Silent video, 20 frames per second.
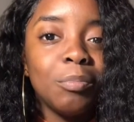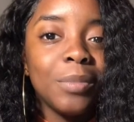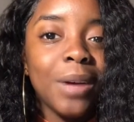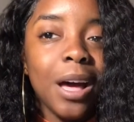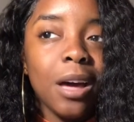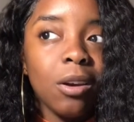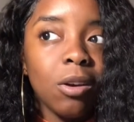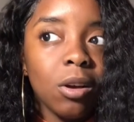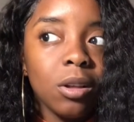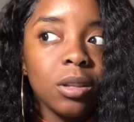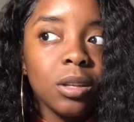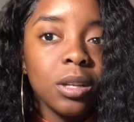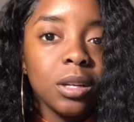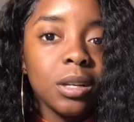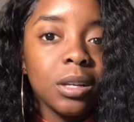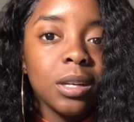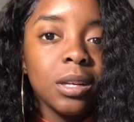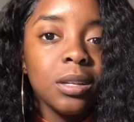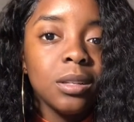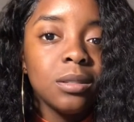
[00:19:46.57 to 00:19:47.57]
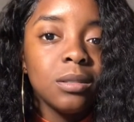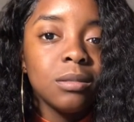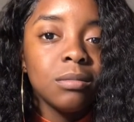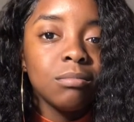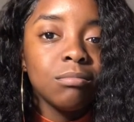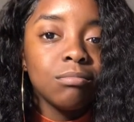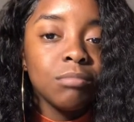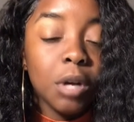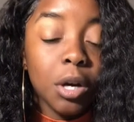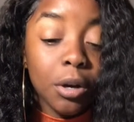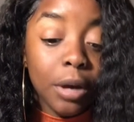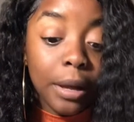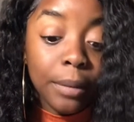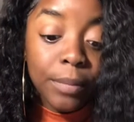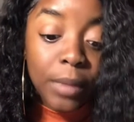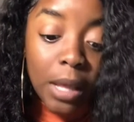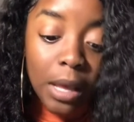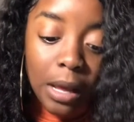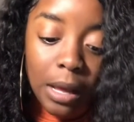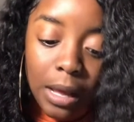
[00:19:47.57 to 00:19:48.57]
out of all the cookies. Okay.
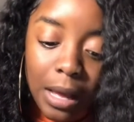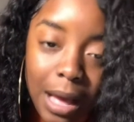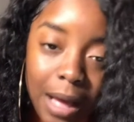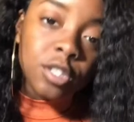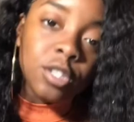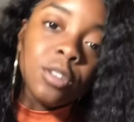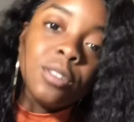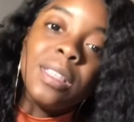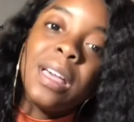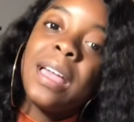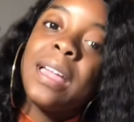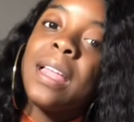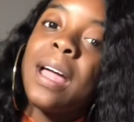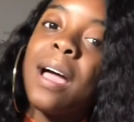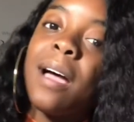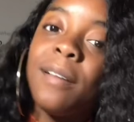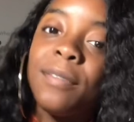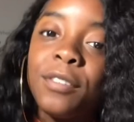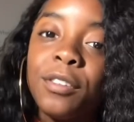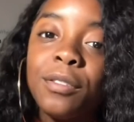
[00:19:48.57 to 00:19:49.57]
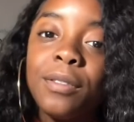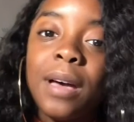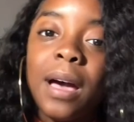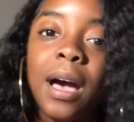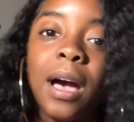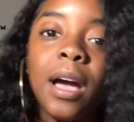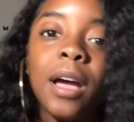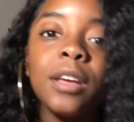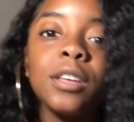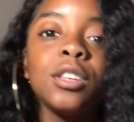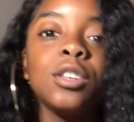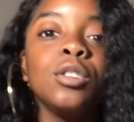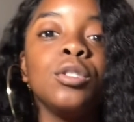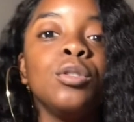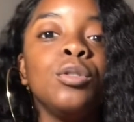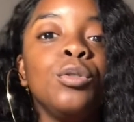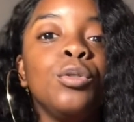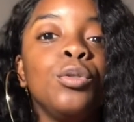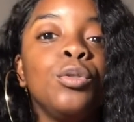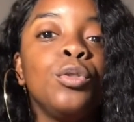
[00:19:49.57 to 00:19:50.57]
So then after that,
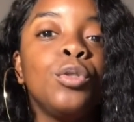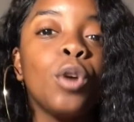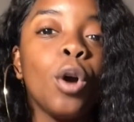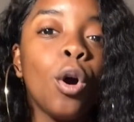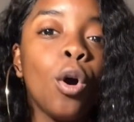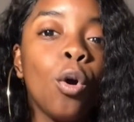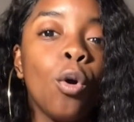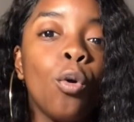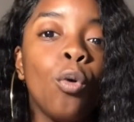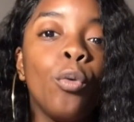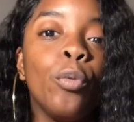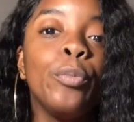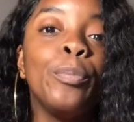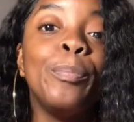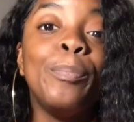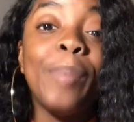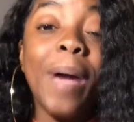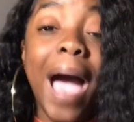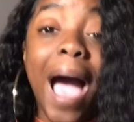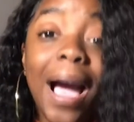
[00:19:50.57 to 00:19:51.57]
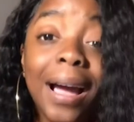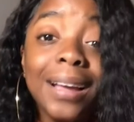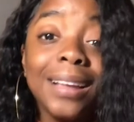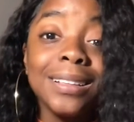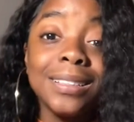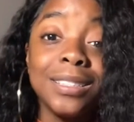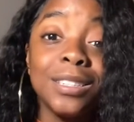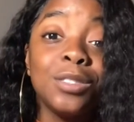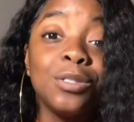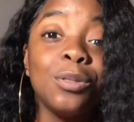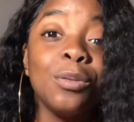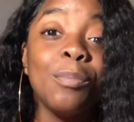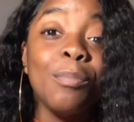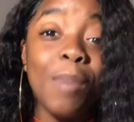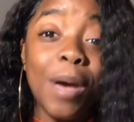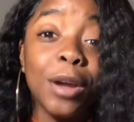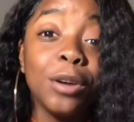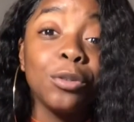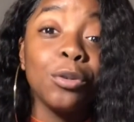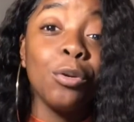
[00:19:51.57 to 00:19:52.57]
you go back into the
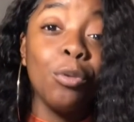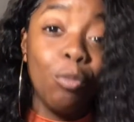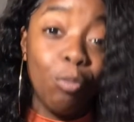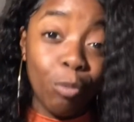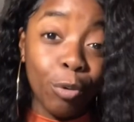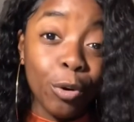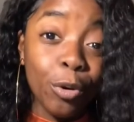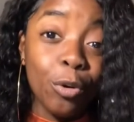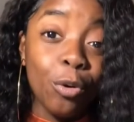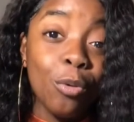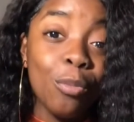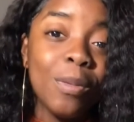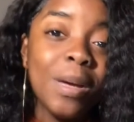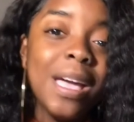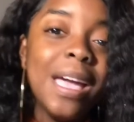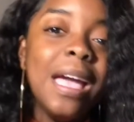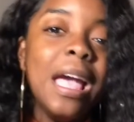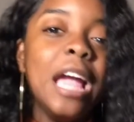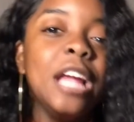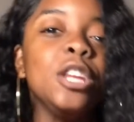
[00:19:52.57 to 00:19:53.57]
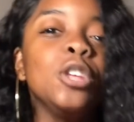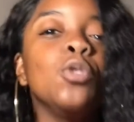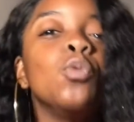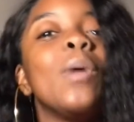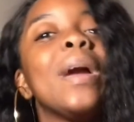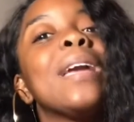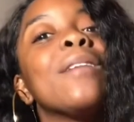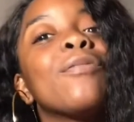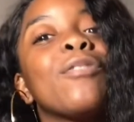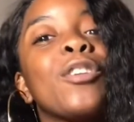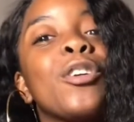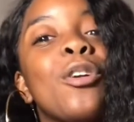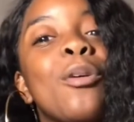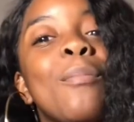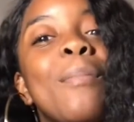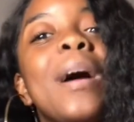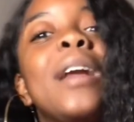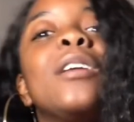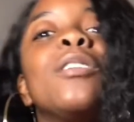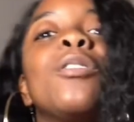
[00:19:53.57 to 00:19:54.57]
medical room and you wait for
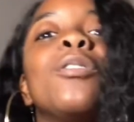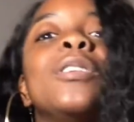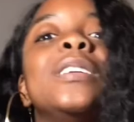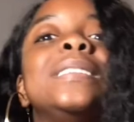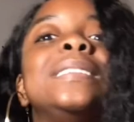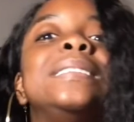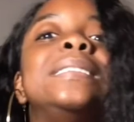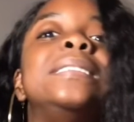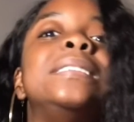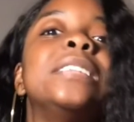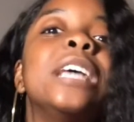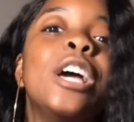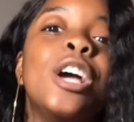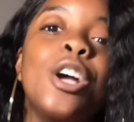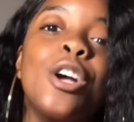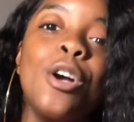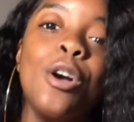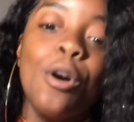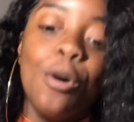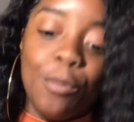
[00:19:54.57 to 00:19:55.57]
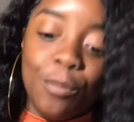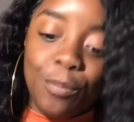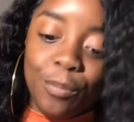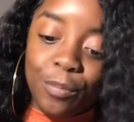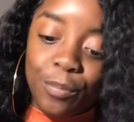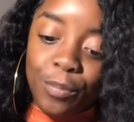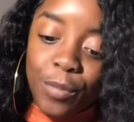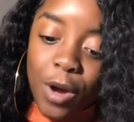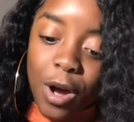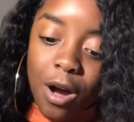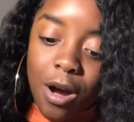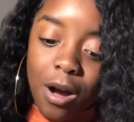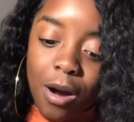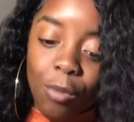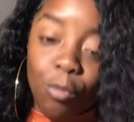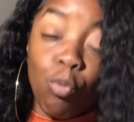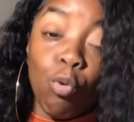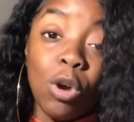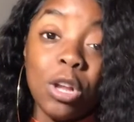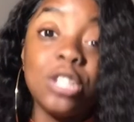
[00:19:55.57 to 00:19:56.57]
your medical
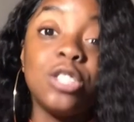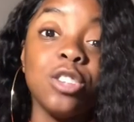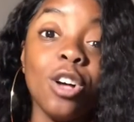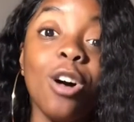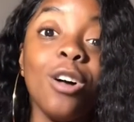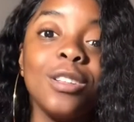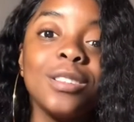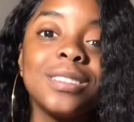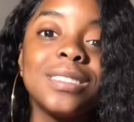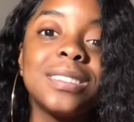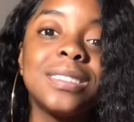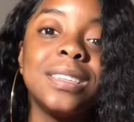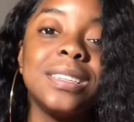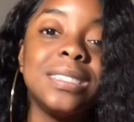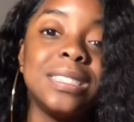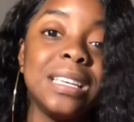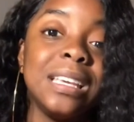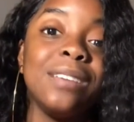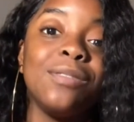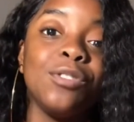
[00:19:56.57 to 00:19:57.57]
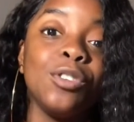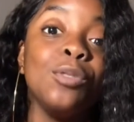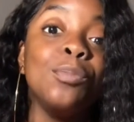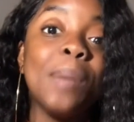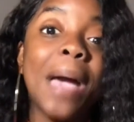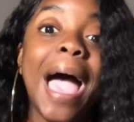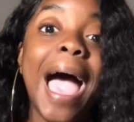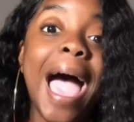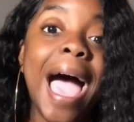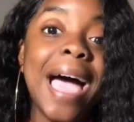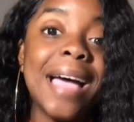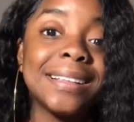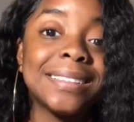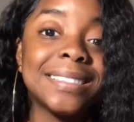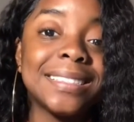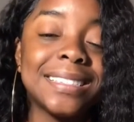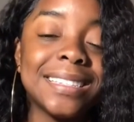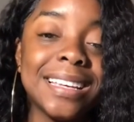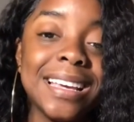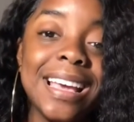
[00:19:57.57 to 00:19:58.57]
results to see if you
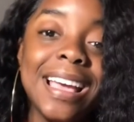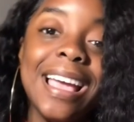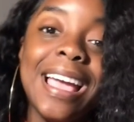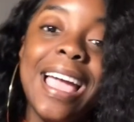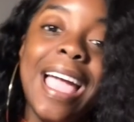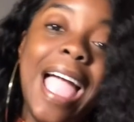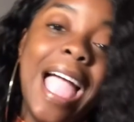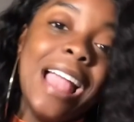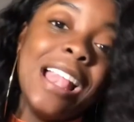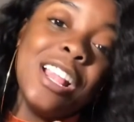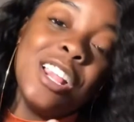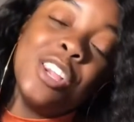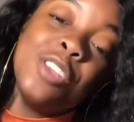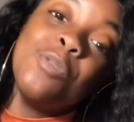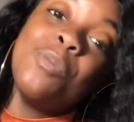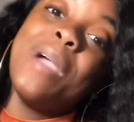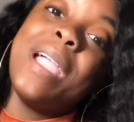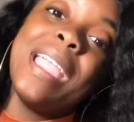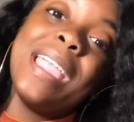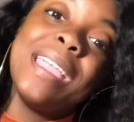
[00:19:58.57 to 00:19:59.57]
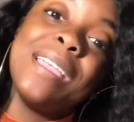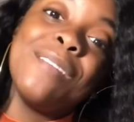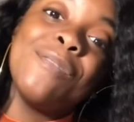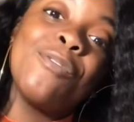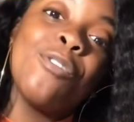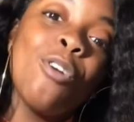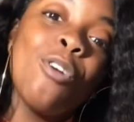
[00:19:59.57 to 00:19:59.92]
passed. And then you wait